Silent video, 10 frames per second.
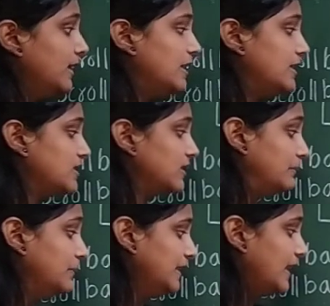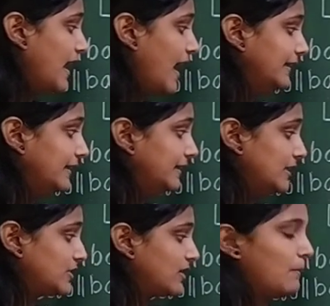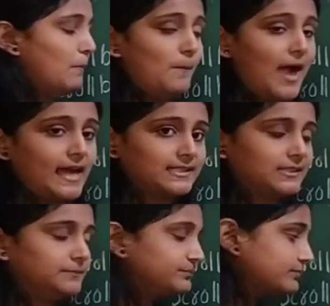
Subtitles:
integer min, and integer max.